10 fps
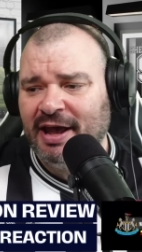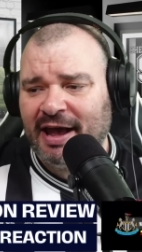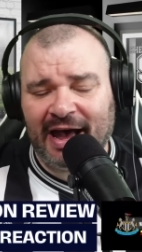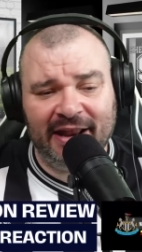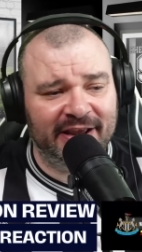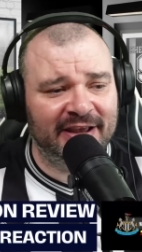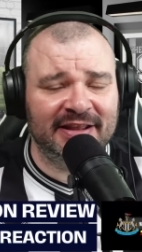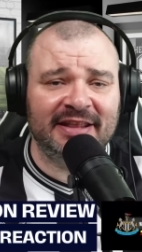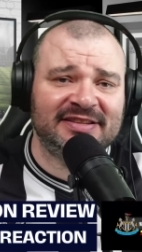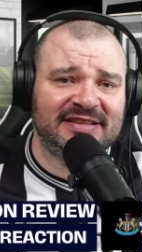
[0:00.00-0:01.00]
And at
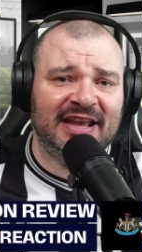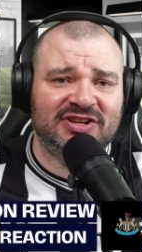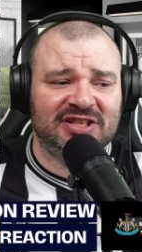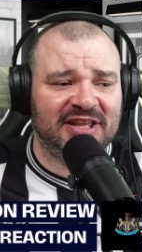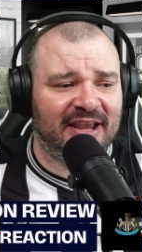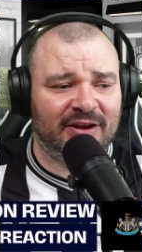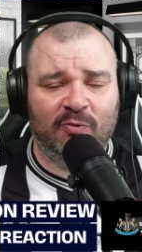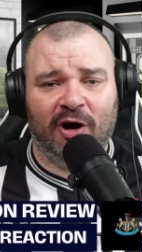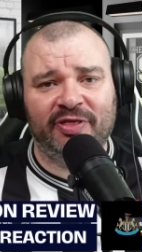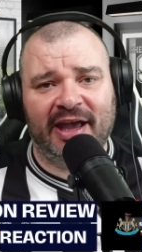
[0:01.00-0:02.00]
that stage, you're thinking,
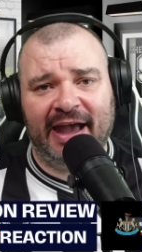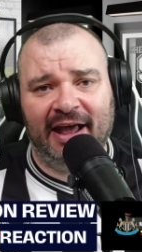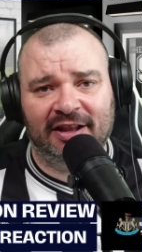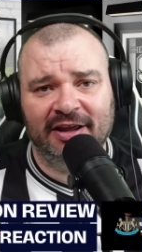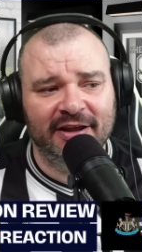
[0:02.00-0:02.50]
what the hell?